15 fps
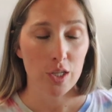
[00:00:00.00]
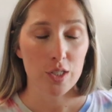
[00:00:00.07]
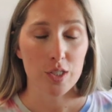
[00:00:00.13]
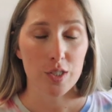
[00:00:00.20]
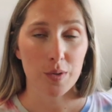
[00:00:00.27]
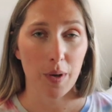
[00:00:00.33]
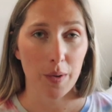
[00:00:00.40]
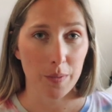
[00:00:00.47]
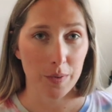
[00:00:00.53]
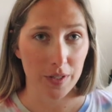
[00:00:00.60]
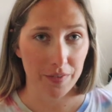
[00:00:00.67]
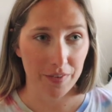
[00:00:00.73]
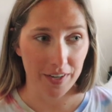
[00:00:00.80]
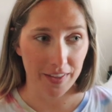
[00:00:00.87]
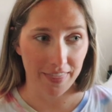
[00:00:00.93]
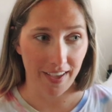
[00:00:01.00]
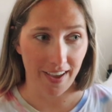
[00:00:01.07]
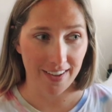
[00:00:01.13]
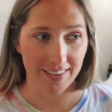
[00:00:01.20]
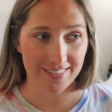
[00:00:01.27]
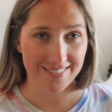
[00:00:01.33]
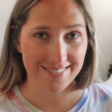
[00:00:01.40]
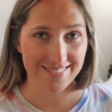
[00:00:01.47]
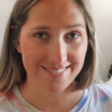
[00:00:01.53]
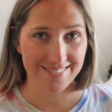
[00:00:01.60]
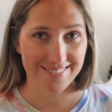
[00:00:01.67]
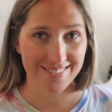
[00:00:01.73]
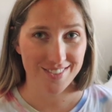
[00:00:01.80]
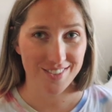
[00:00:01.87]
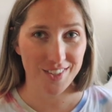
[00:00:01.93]
So I will leave it at that.
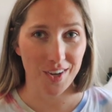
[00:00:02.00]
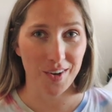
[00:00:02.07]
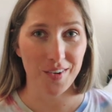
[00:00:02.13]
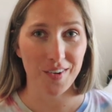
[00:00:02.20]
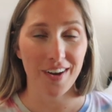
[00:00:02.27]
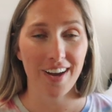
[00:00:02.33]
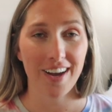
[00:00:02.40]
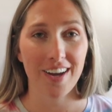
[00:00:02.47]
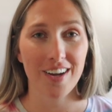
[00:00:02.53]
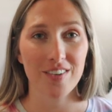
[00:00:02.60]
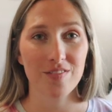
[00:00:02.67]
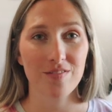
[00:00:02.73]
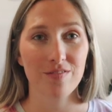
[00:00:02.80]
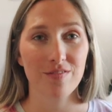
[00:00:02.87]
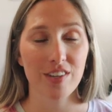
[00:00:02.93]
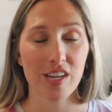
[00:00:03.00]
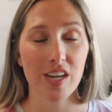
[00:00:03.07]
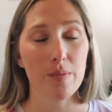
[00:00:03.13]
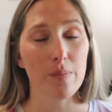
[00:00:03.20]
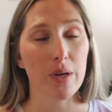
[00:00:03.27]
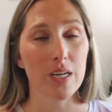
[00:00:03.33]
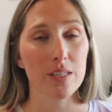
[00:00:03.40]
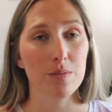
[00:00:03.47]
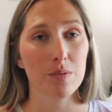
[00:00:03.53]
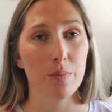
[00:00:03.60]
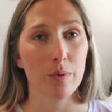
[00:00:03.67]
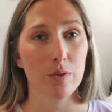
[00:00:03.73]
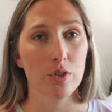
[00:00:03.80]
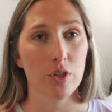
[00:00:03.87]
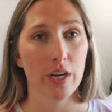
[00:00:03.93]
So um, me and my husband
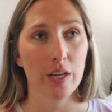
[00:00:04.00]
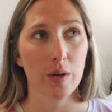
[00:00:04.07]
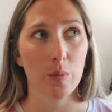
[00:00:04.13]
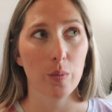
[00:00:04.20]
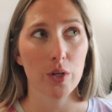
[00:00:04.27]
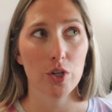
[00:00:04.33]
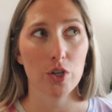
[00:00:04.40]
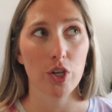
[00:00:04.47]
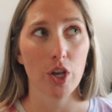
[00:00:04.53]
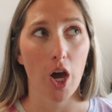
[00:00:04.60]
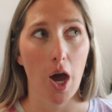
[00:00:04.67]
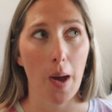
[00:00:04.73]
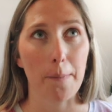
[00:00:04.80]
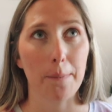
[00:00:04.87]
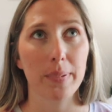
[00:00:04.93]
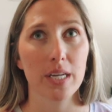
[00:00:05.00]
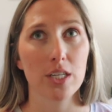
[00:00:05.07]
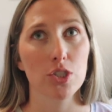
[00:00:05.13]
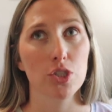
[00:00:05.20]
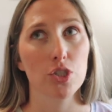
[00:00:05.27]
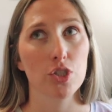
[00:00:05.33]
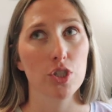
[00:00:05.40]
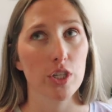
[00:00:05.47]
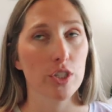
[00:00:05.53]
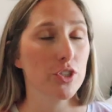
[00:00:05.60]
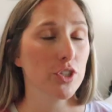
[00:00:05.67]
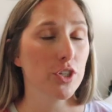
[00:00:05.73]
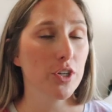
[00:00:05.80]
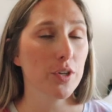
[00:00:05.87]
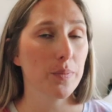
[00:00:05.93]
both tried it. We are not big
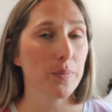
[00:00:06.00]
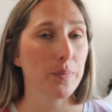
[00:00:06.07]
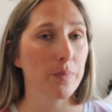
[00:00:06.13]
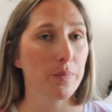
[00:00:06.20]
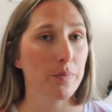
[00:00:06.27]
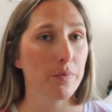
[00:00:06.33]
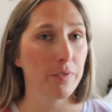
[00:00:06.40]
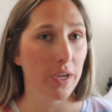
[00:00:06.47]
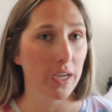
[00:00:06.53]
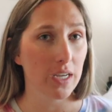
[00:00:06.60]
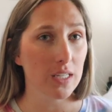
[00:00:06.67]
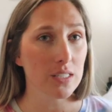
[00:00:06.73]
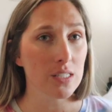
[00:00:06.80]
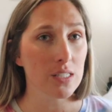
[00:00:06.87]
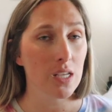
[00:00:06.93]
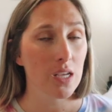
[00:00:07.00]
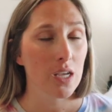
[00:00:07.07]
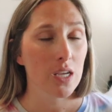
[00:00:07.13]
ginger fans.